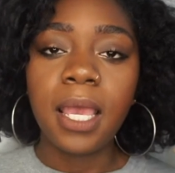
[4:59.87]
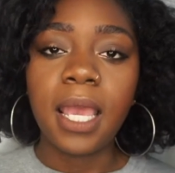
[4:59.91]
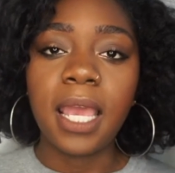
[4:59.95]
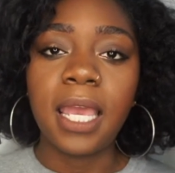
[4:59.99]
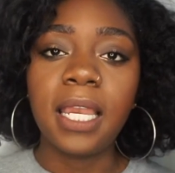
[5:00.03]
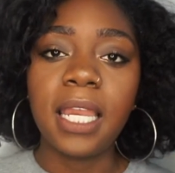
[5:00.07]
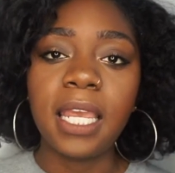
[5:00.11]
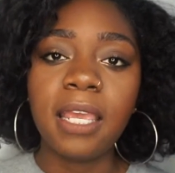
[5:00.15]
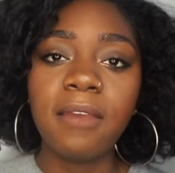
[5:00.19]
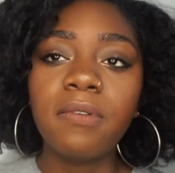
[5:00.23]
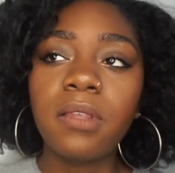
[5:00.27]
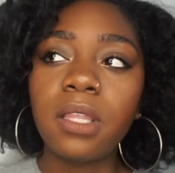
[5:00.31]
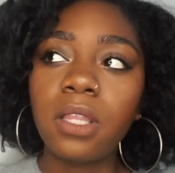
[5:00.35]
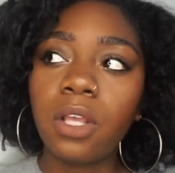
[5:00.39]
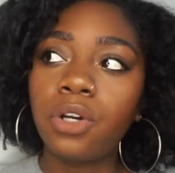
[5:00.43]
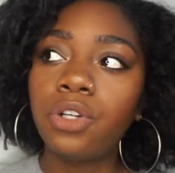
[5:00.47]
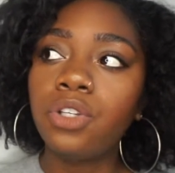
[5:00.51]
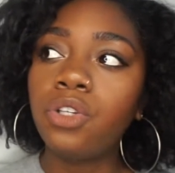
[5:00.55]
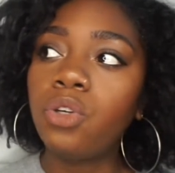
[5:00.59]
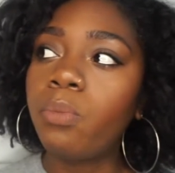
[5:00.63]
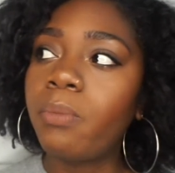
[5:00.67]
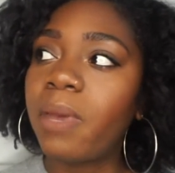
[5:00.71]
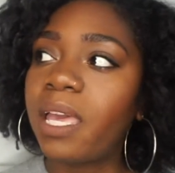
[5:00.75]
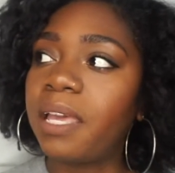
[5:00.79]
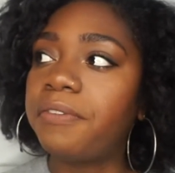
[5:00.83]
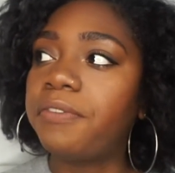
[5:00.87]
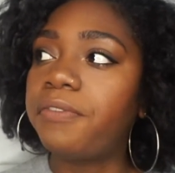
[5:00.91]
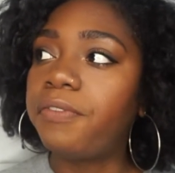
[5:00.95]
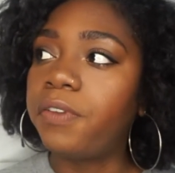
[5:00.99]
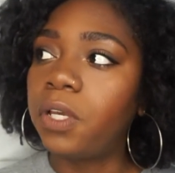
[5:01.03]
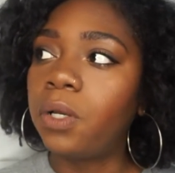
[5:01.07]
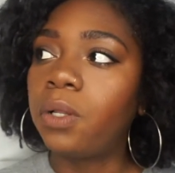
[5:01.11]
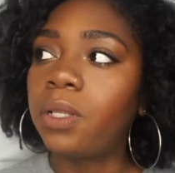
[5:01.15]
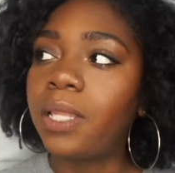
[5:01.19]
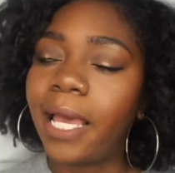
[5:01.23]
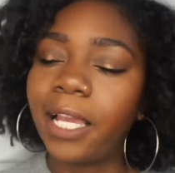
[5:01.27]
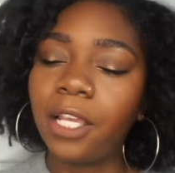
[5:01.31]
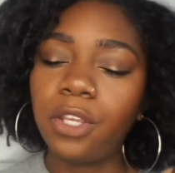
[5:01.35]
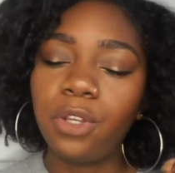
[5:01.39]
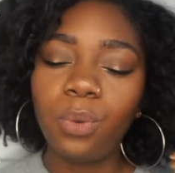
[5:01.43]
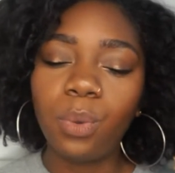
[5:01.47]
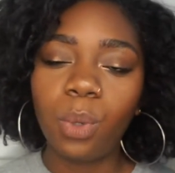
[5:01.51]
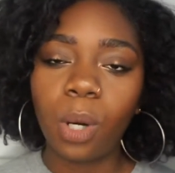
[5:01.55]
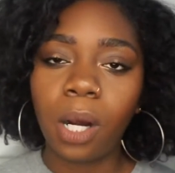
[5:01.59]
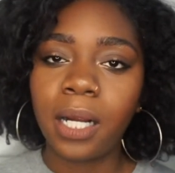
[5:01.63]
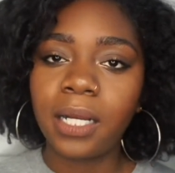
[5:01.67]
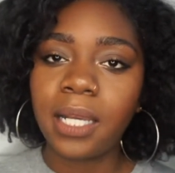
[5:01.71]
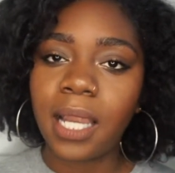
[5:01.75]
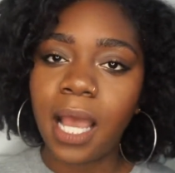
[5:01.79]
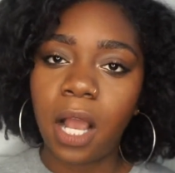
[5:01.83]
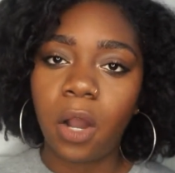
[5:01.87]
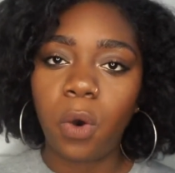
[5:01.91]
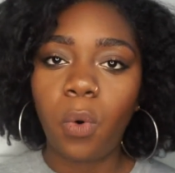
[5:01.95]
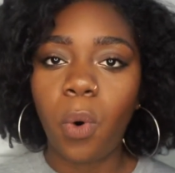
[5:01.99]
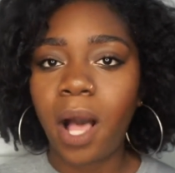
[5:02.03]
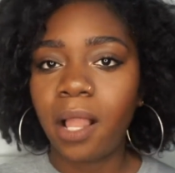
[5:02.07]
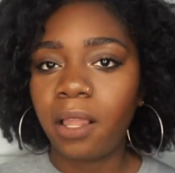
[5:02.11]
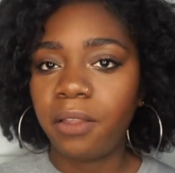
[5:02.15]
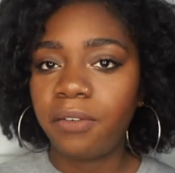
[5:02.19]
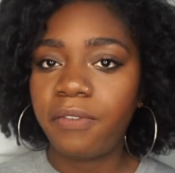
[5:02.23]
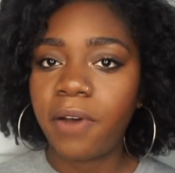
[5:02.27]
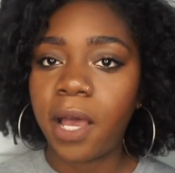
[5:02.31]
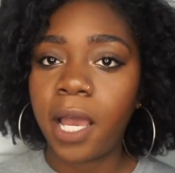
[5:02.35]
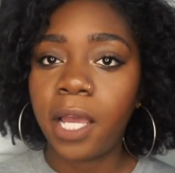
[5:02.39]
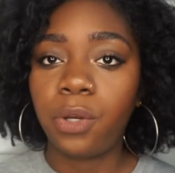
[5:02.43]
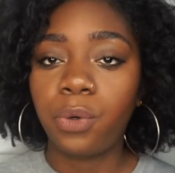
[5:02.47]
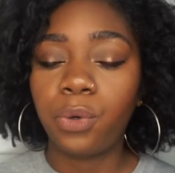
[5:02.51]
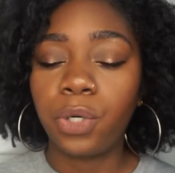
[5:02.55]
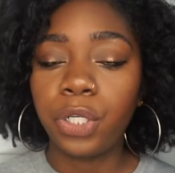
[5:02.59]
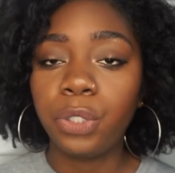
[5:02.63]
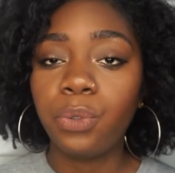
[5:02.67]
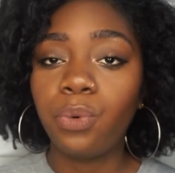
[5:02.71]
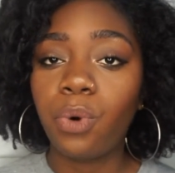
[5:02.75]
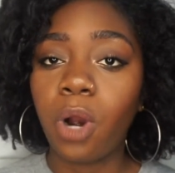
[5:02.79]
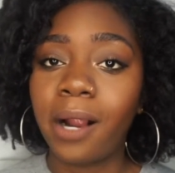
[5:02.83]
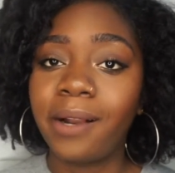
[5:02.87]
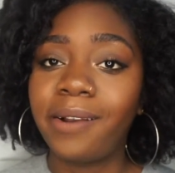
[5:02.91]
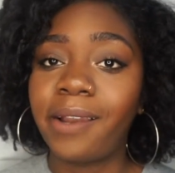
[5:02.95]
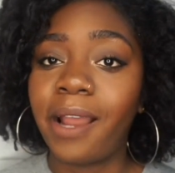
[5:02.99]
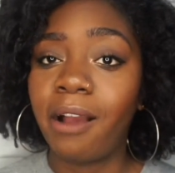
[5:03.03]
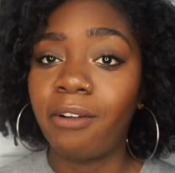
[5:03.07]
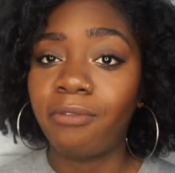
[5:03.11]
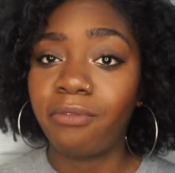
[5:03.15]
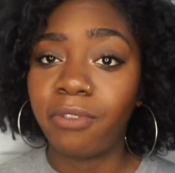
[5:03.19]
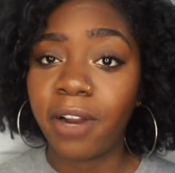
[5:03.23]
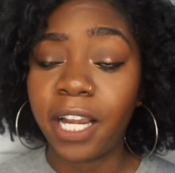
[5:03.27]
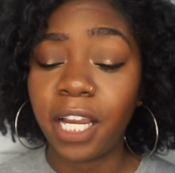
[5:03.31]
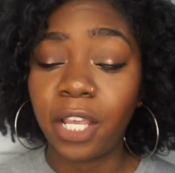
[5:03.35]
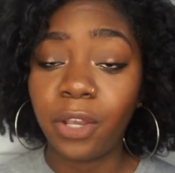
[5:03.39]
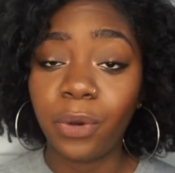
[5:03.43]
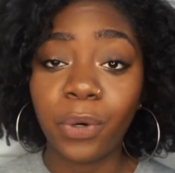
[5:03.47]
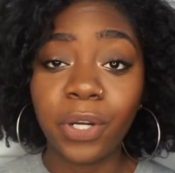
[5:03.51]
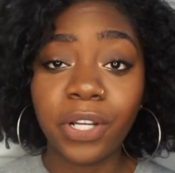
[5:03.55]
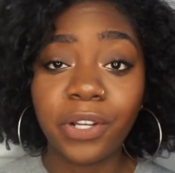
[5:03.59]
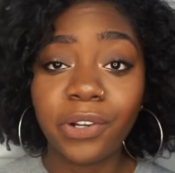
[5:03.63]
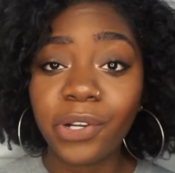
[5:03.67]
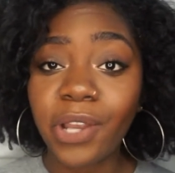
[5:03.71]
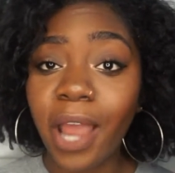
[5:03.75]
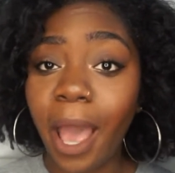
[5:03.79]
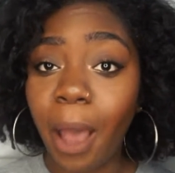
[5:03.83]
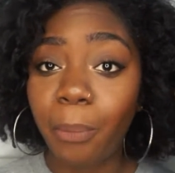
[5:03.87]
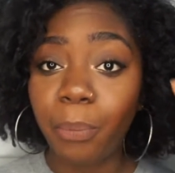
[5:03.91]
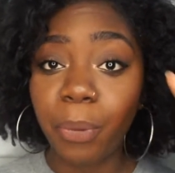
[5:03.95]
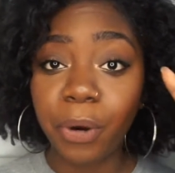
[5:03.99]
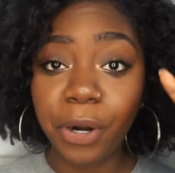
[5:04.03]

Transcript: And even though you may feel like you are not qualified or you are not ready or you're not